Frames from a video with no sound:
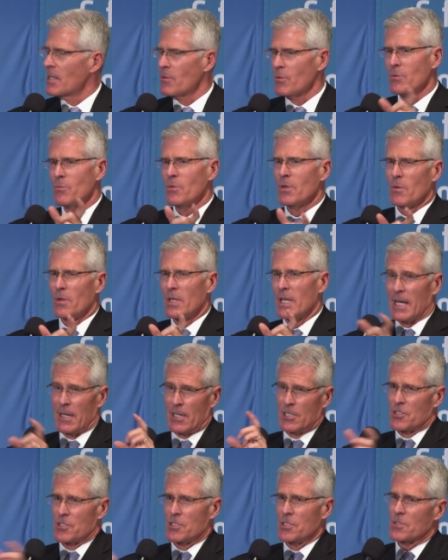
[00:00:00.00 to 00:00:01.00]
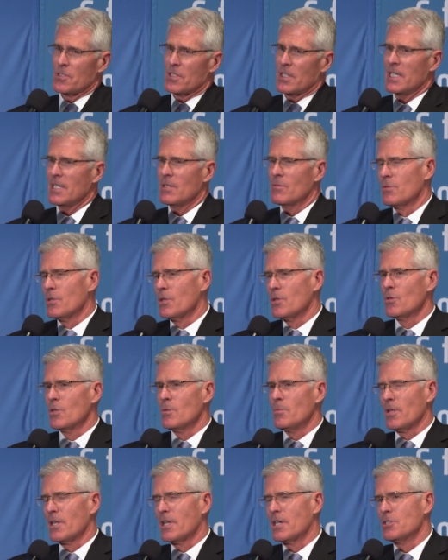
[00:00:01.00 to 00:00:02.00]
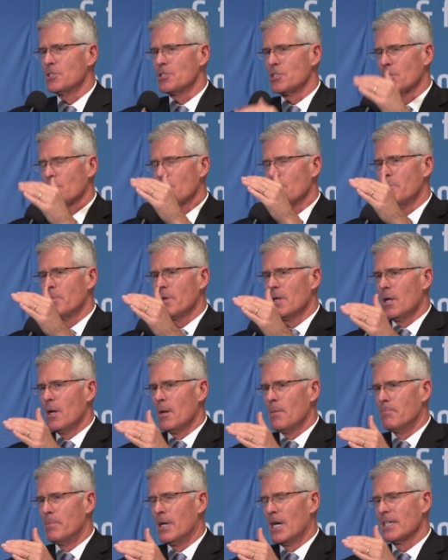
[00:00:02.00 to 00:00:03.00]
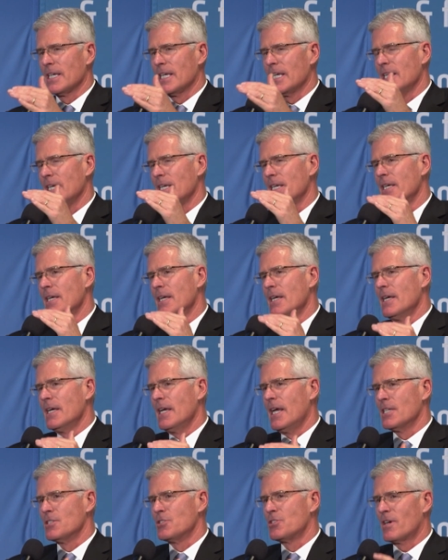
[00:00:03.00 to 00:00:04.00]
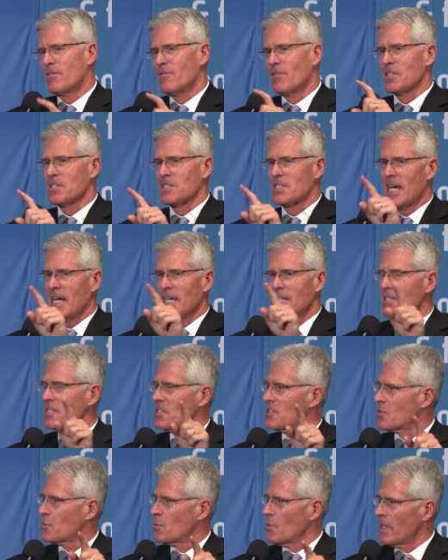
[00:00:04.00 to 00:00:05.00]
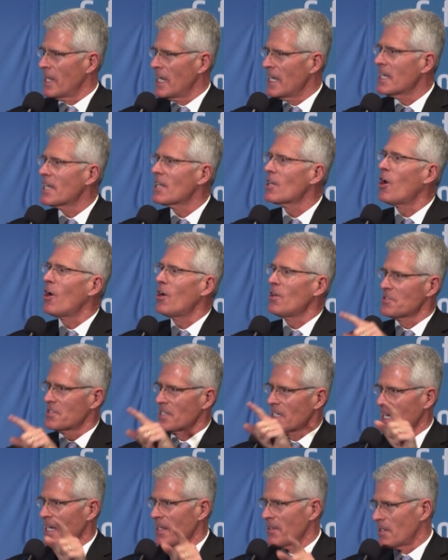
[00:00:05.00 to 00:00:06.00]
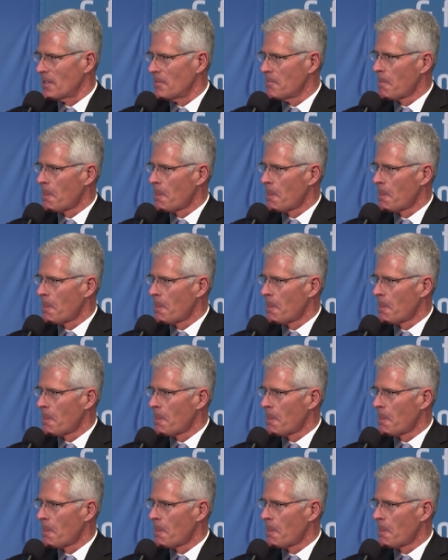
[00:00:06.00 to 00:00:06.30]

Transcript: When I'll just use the renewable energy group, Bunge and Chevron scientists. When they get all together,